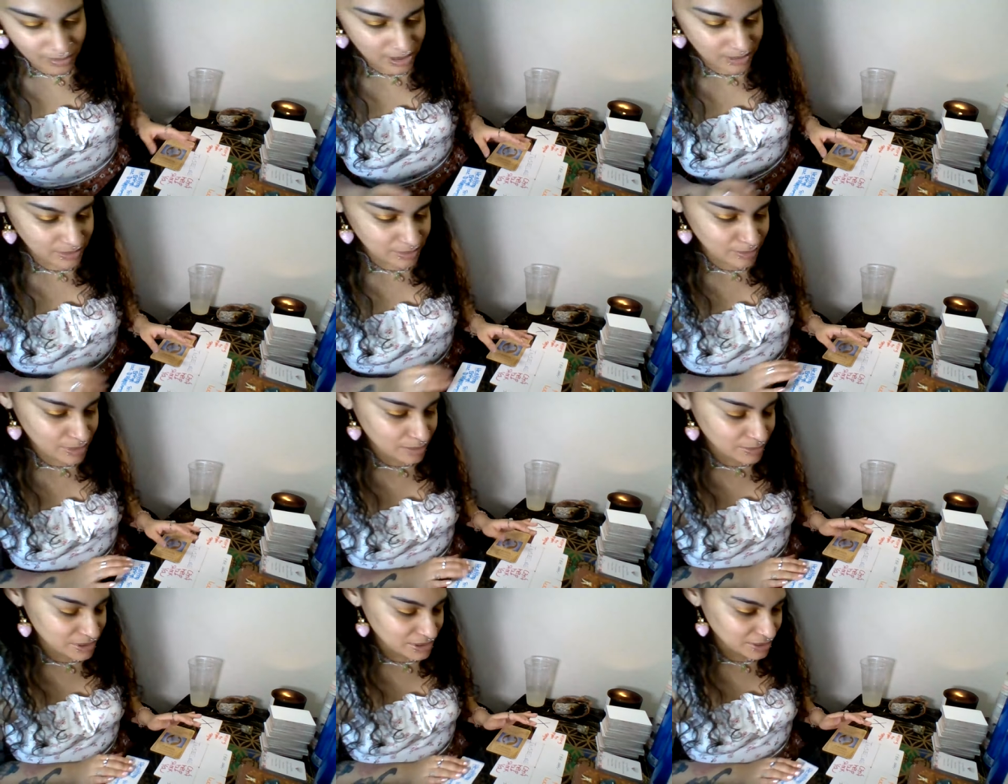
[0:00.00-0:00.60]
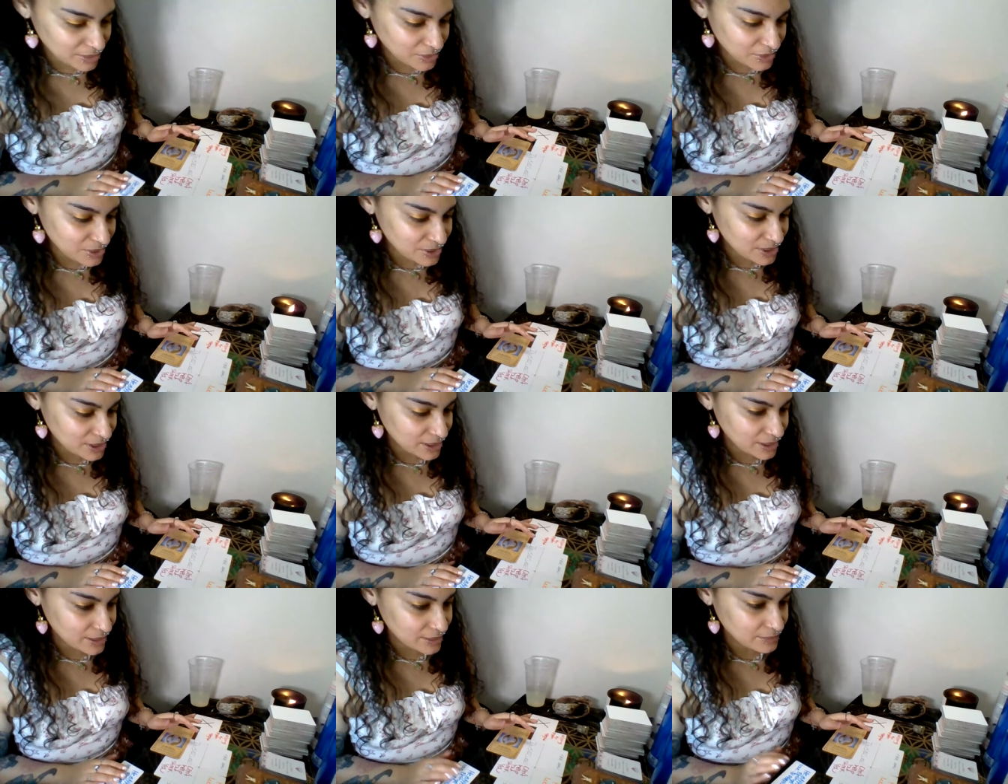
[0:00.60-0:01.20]
please, baby. Mommy's please, still
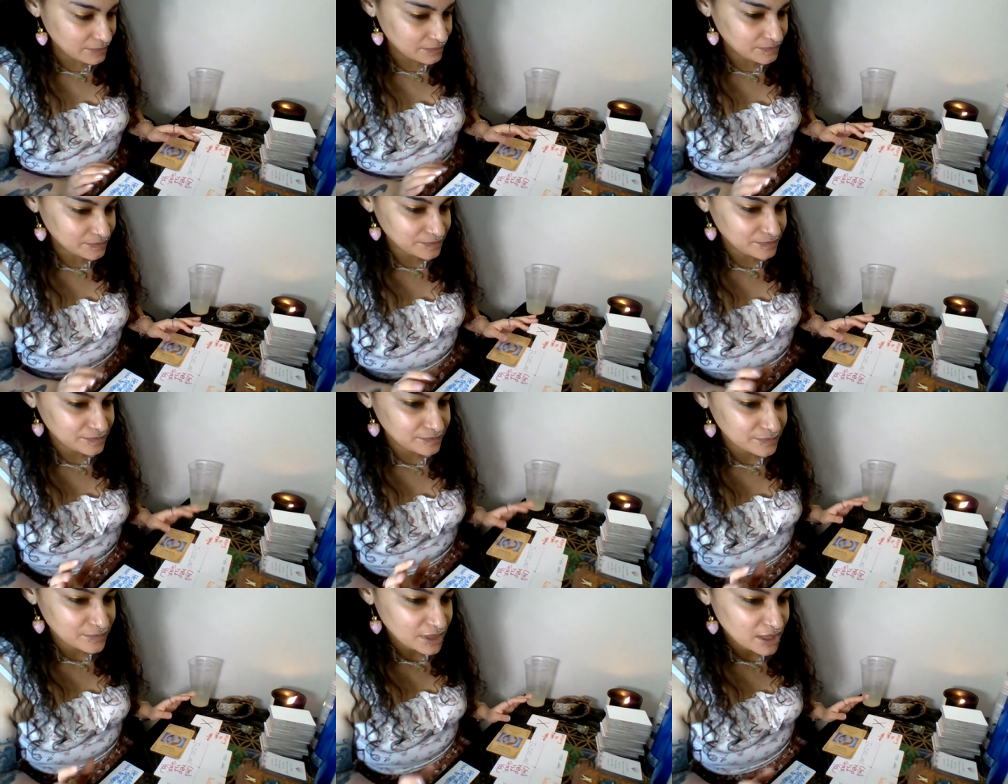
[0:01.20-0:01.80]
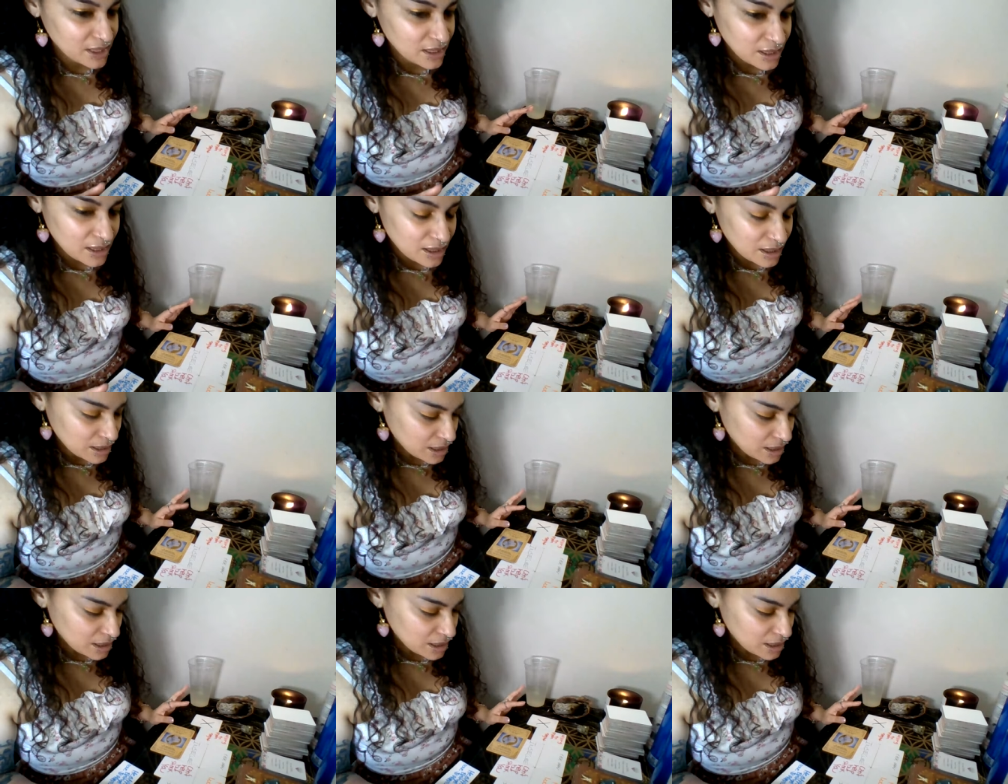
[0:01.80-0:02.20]
using it. Please, please.